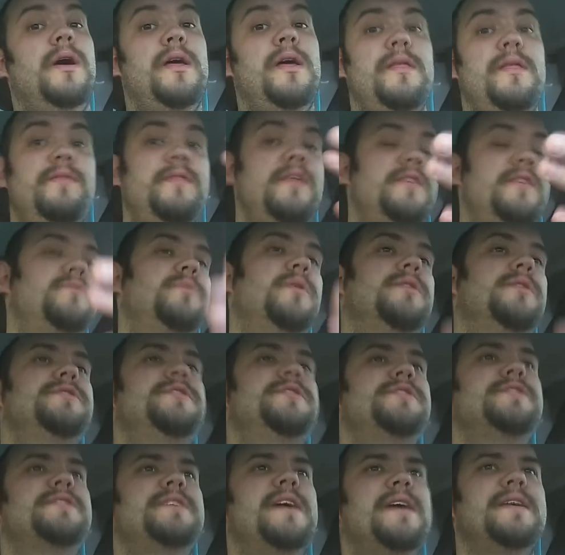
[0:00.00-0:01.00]
And this one
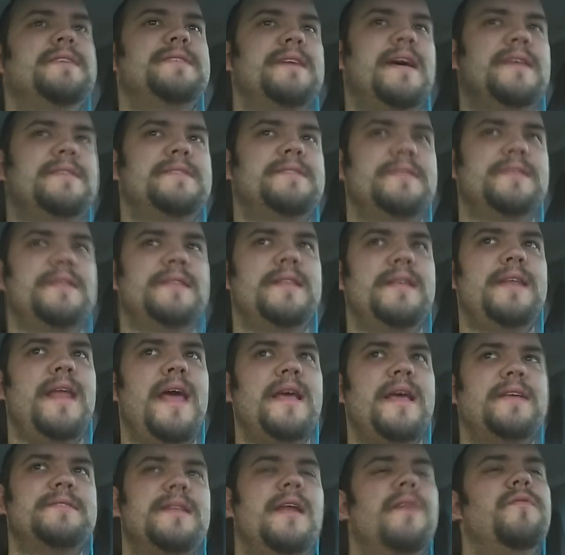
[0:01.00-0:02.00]
just takes that to the
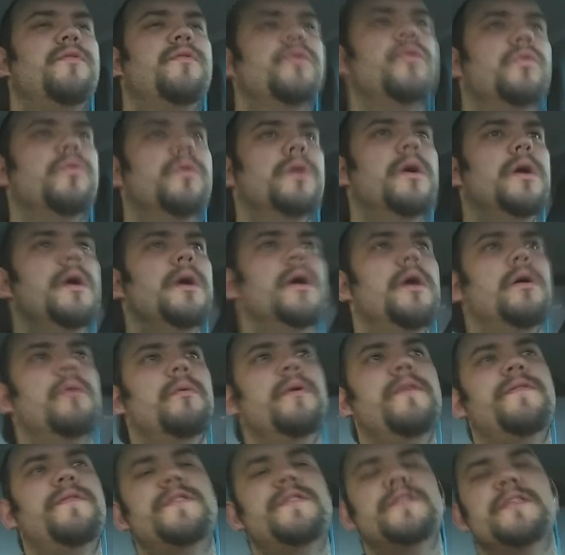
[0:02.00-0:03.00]
next level
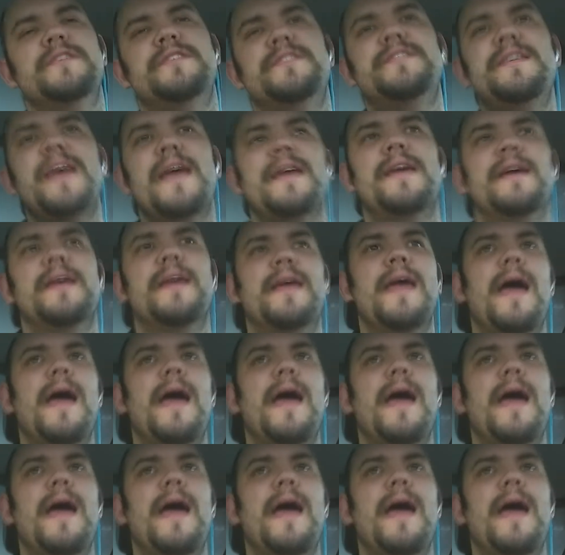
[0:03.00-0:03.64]
with the second